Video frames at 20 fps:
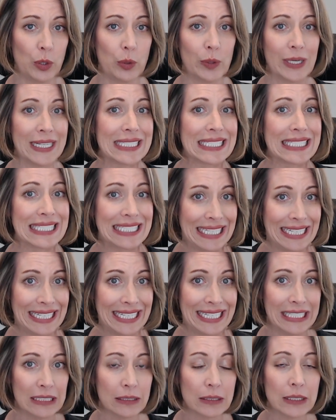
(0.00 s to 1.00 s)
Unit
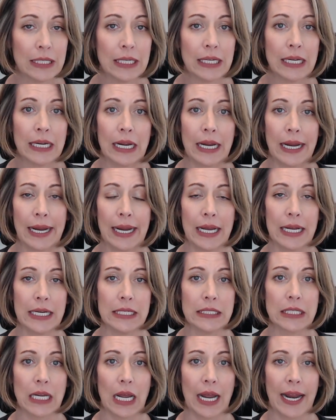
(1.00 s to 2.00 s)
C,
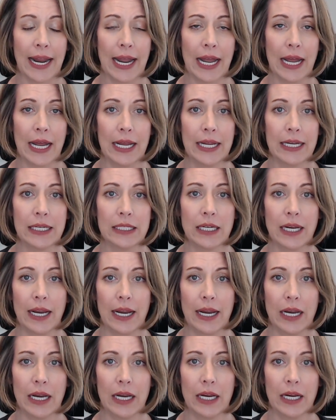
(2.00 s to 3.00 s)
and I had
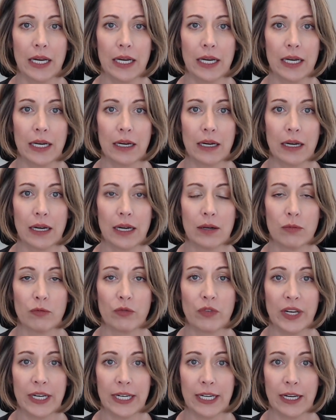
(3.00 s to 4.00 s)
a
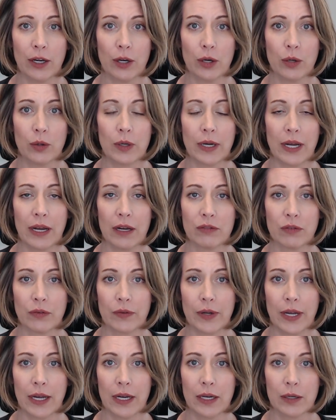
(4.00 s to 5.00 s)
video of
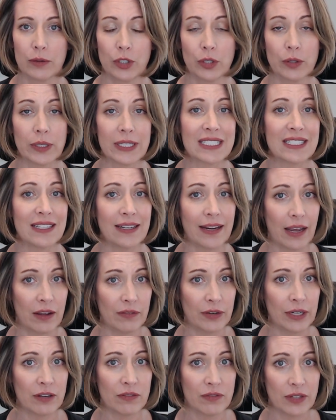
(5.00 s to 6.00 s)
Unit C
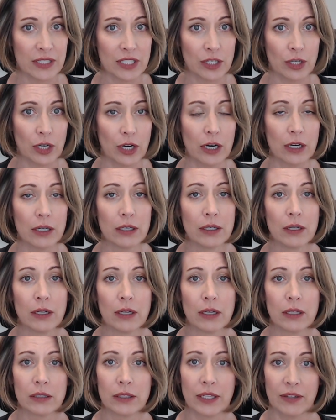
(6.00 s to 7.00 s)
having a visitor
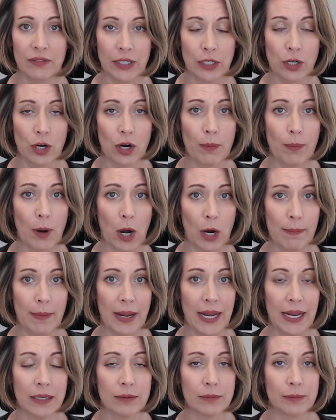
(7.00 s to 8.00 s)
leaving her
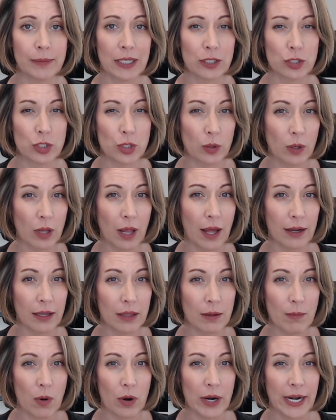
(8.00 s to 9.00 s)
apartment about 2 o'clock
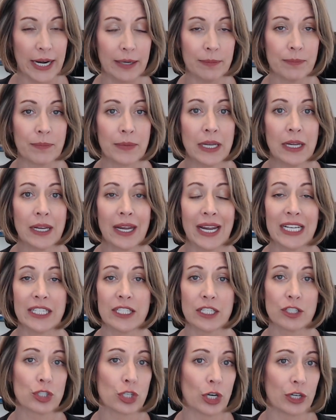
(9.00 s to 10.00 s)
in the morning and
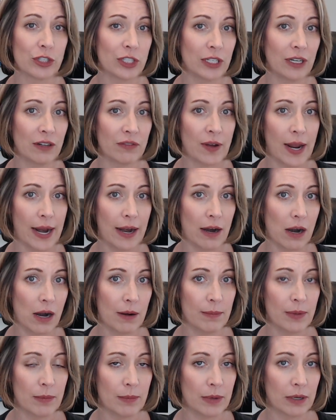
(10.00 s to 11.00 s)
discharging a
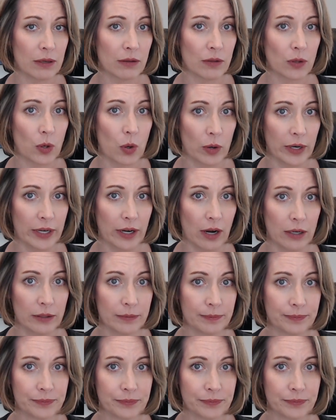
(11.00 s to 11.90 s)
firearm in the middle of the courtyard.